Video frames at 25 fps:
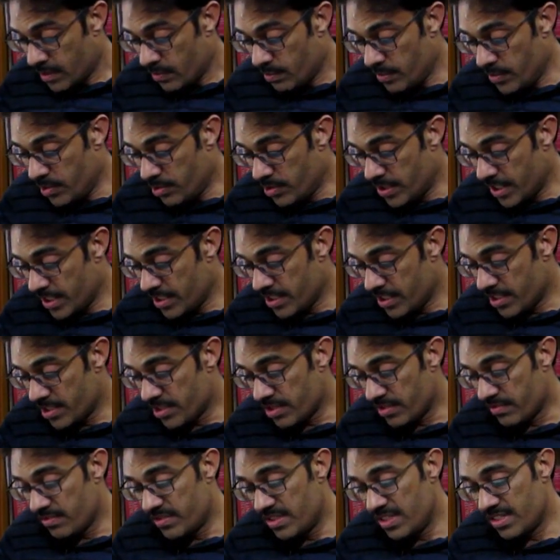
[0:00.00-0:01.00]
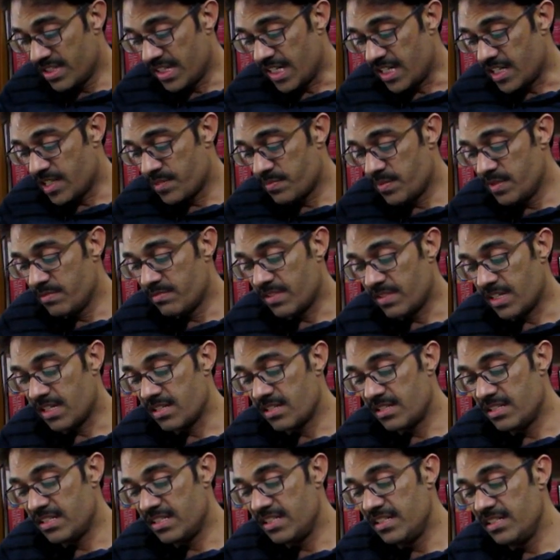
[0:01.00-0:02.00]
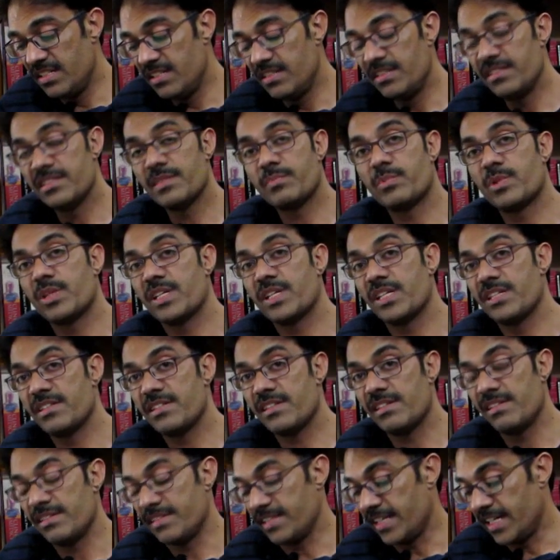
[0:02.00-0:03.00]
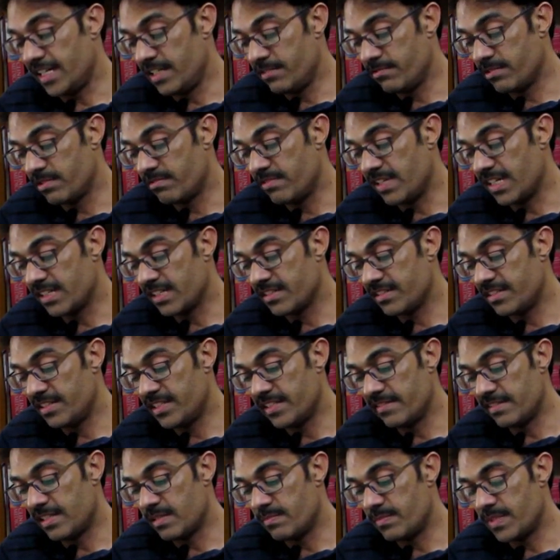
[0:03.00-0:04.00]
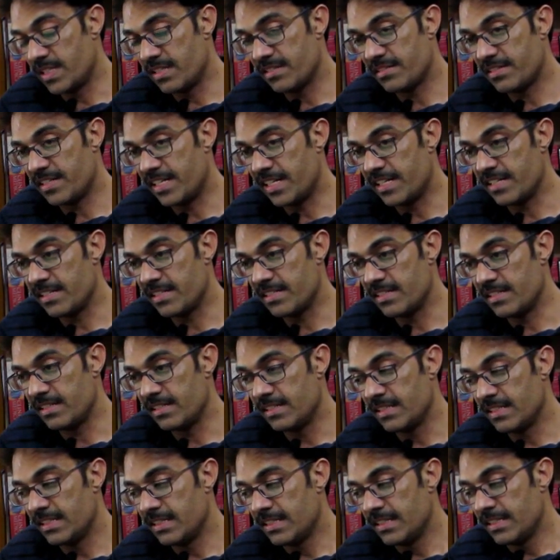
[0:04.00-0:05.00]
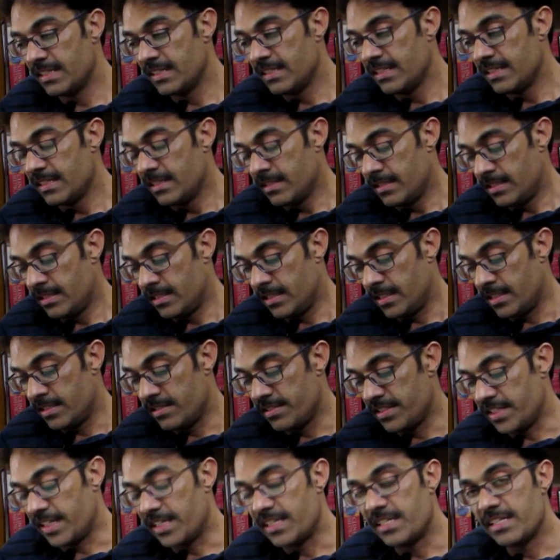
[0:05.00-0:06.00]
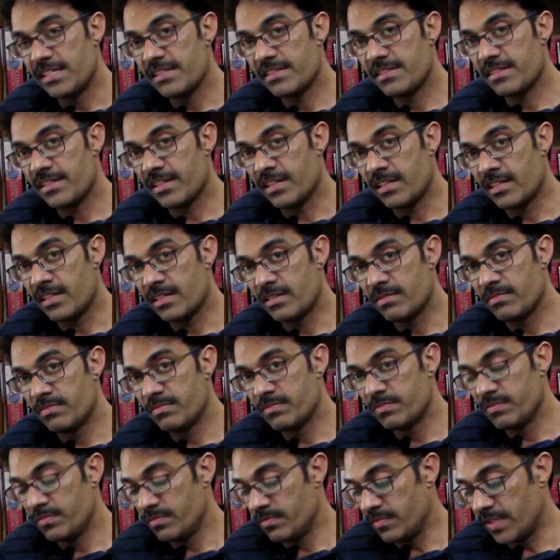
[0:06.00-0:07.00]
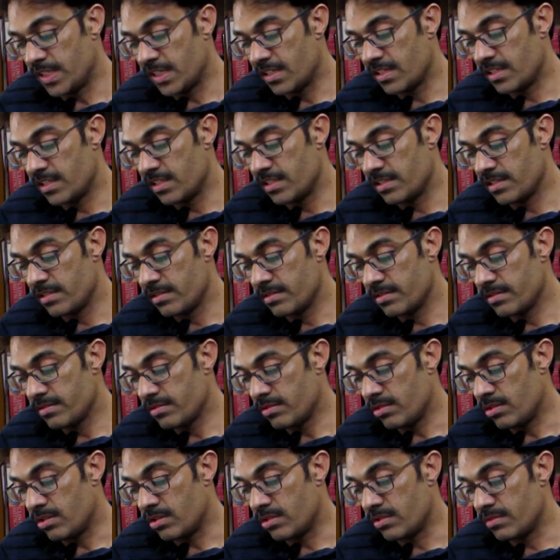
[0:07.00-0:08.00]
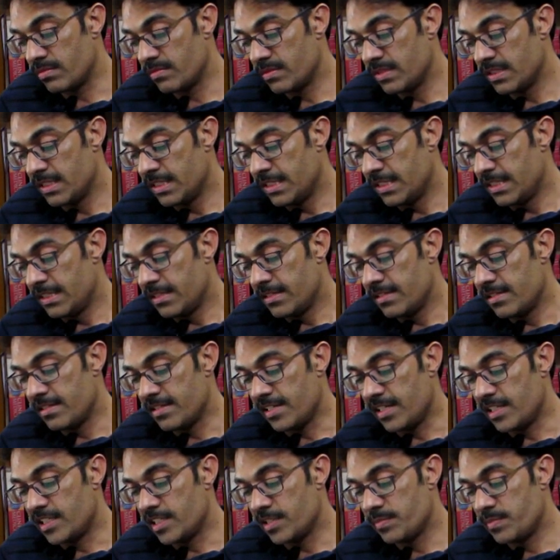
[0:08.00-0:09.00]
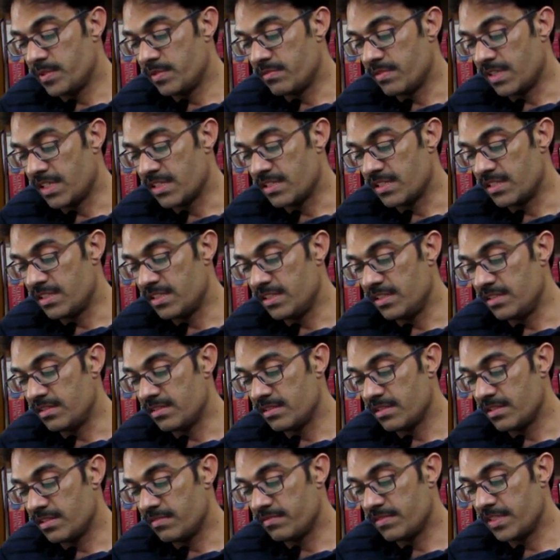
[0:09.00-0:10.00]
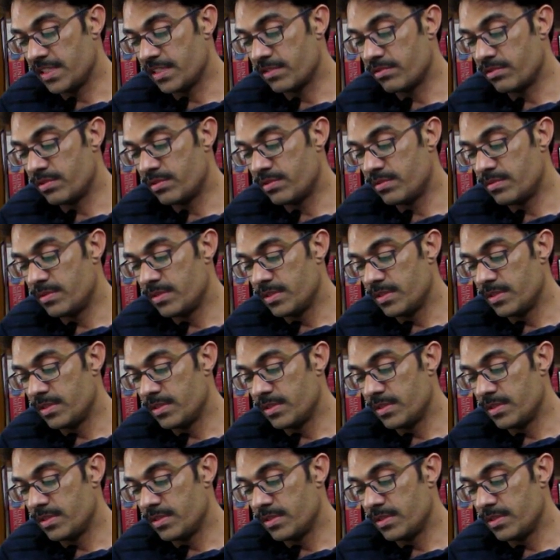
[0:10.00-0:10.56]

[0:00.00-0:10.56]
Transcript: Mutation of this NSP1 gene is a potential site for vaccine development strategy. And scientists are working on this NSP1 gene. If they could